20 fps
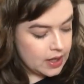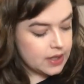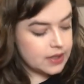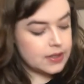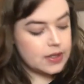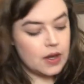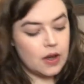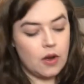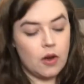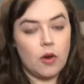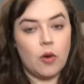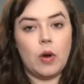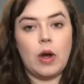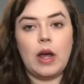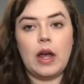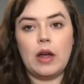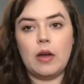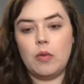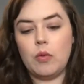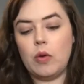So
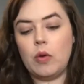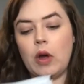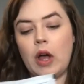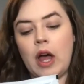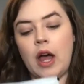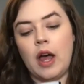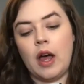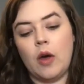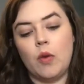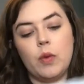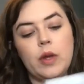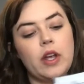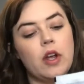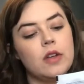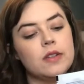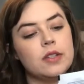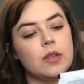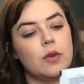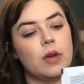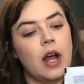we
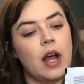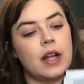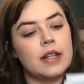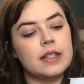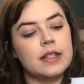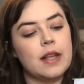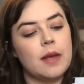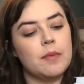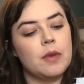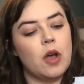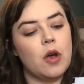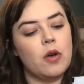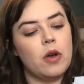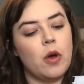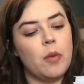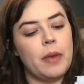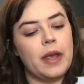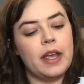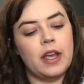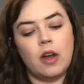also got some
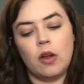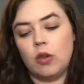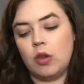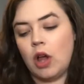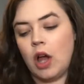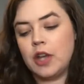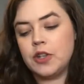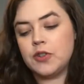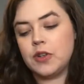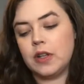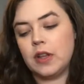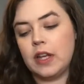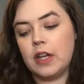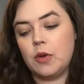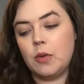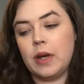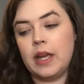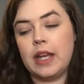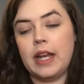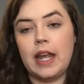GoGo Mango laundry
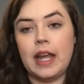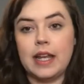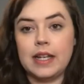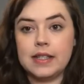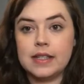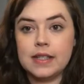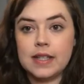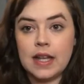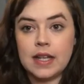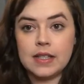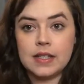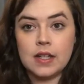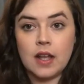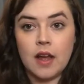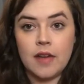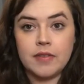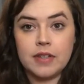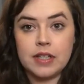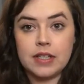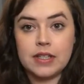liquid and scent
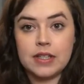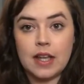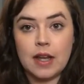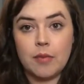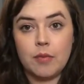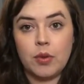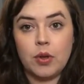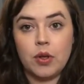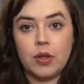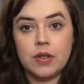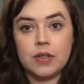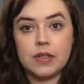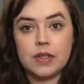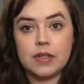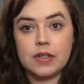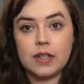soft samples,